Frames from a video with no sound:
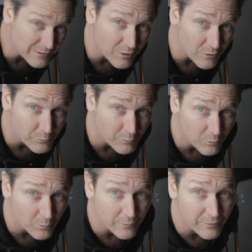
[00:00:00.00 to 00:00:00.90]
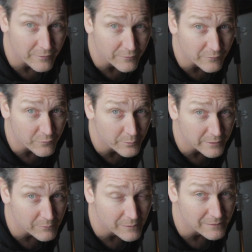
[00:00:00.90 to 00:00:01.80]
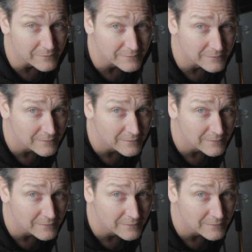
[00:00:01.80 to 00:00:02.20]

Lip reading: a glass ball with a spring around it.